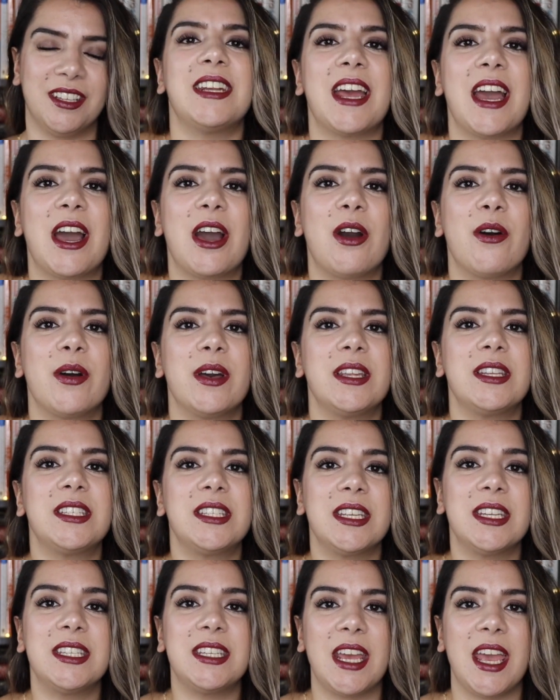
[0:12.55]
Now
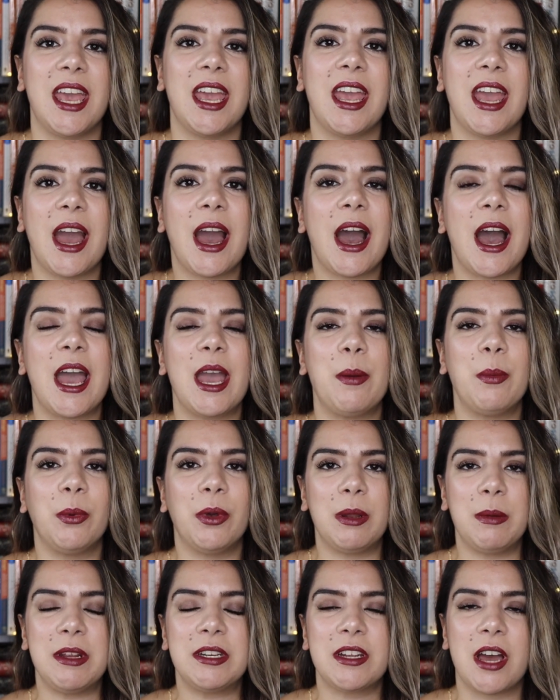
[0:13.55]
today I'm
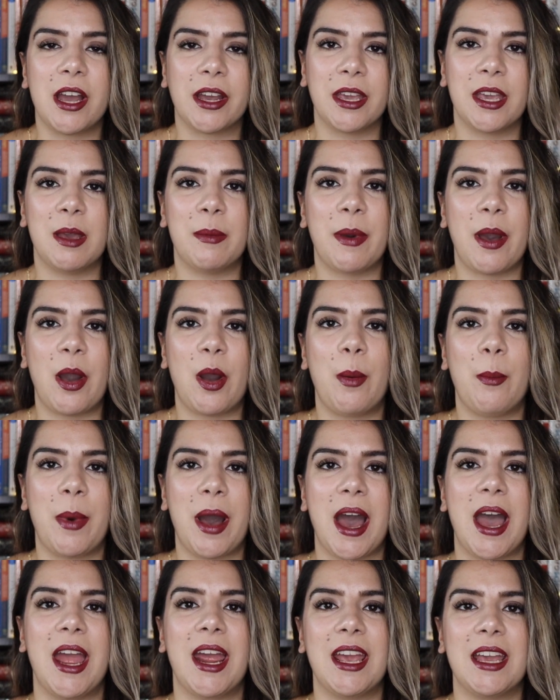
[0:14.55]
going to be talking about
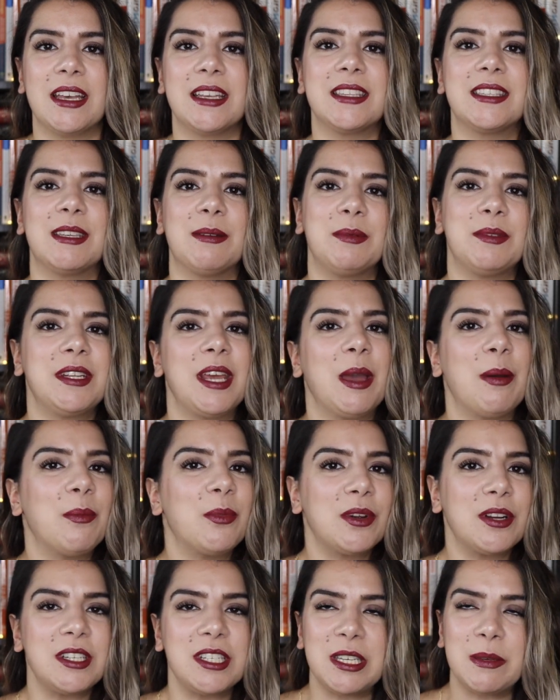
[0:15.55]
my
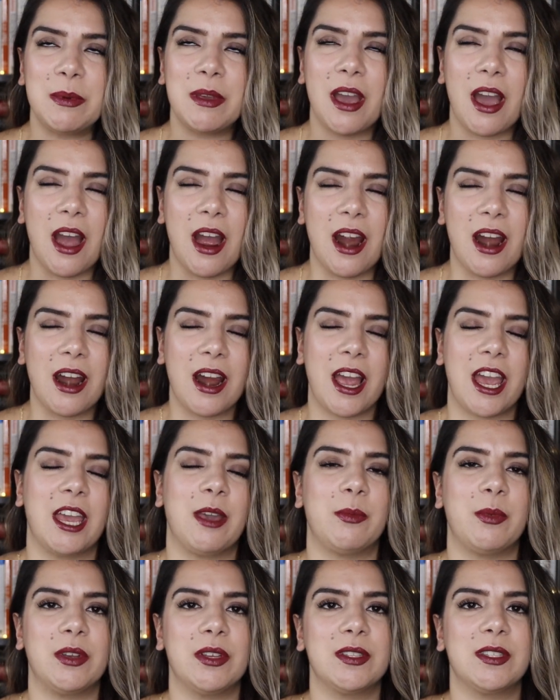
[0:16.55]
September TBR.
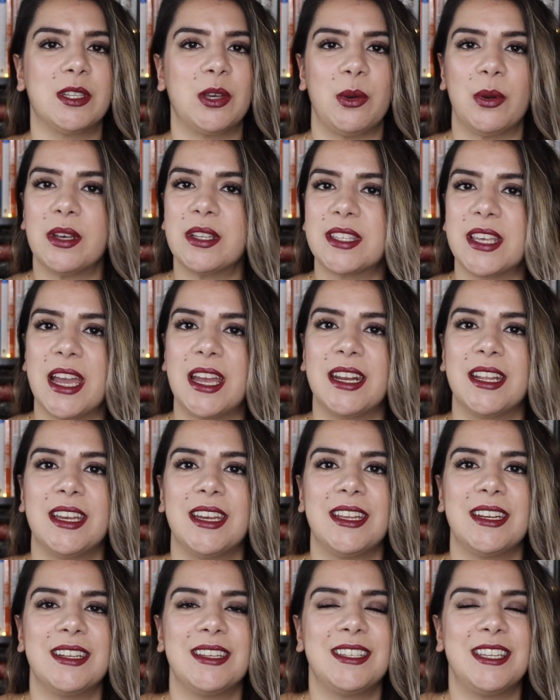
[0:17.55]
I'm so
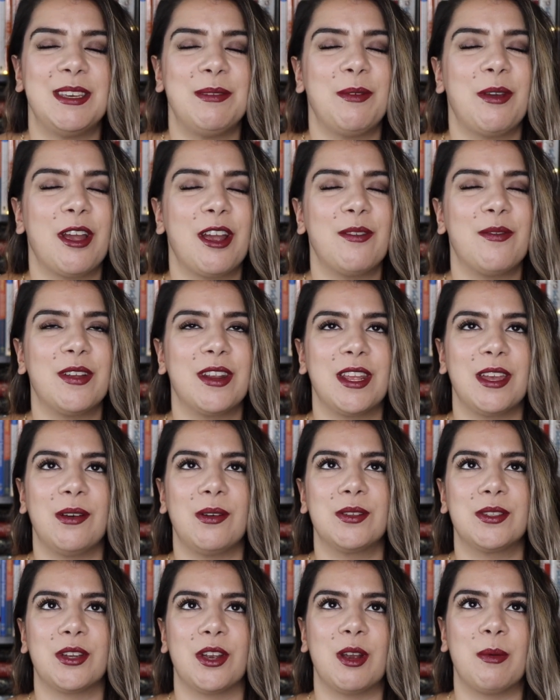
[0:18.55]
excited. TBR
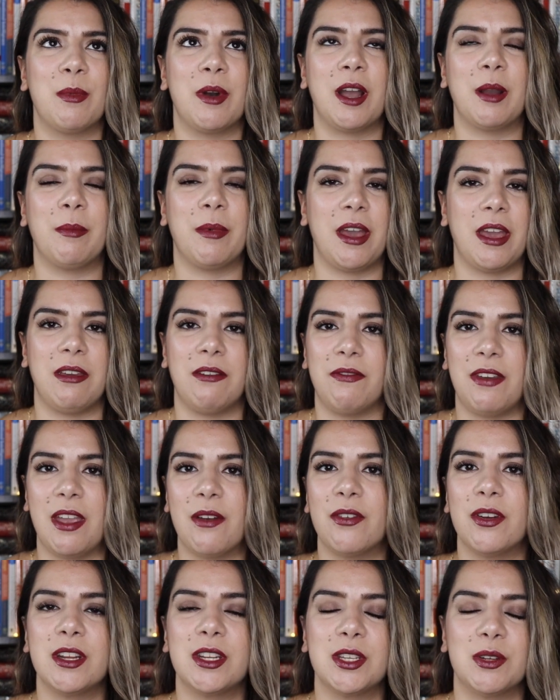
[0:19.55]
videos are among my favorite